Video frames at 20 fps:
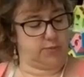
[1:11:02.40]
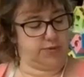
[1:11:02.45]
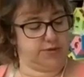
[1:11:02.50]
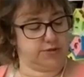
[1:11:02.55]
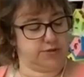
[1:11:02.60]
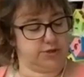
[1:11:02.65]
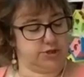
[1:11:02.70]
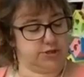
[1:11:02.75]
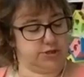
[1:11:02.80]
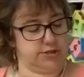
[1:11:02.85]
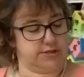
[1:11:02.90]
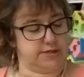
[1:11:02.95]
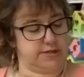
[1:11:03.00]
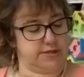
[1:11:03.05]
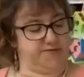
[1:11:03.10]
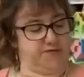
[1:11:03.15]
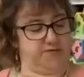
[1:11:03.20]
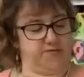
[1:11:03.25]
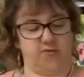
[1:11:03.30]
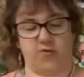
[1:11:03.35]
say, well, this is just a
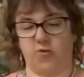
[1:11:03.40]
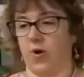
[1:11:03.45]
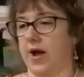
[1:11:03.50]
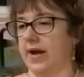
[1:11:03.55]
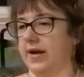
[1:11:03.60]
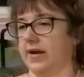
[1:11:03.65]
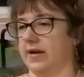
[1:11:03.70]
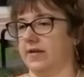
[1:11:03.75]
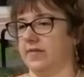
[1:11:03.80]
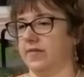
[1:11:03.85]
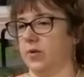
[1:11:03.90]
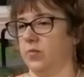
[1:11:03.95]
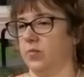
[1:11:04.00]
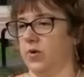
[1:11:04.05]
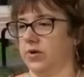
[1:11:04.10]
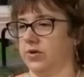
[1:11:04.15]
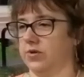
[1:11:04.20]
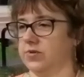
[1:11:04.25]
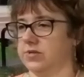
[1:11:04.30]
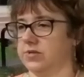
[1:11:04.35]
different variety than
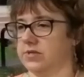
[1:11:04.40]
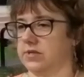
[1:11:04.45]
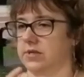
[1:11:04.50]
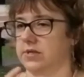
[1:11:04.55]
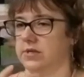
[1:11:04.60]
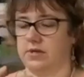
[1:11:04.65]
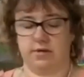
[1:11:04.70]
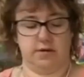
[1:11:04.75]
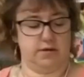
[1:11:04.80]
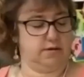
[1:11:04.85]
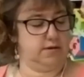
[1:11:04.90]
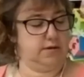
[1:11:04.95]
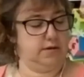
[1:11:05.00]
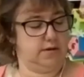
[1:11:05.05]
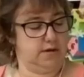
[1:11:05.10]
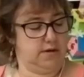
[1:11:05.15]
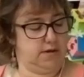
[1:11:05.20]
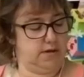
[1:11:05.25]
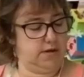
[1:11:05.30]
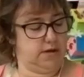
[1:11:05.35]
what you see
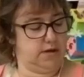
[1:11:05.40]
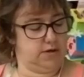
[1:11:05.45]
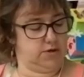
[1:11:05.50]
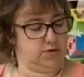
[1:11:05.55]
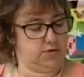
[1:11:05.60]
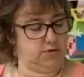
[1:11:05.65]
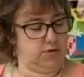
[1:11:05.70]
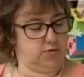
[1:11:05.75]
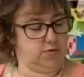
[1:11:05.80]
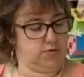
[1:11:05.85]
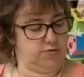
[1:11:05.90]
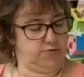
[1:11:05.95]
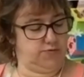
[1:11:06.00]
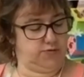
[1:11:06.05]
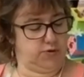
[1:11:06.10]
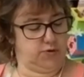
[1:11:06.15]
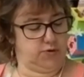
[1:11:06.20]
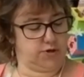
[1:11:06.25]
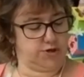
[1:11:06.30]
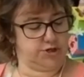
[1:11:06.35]
in your local
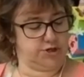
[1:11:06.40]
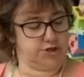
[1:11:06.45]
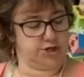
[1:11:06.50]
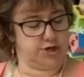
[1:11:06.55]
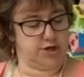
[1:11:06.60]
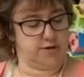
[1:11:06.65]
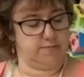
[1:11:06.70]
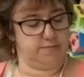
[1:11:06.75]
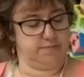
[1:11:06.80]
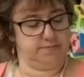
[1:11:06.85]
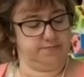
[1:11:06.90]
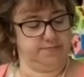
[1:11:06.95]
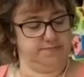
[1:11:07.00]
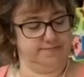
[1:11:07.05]
florist shop.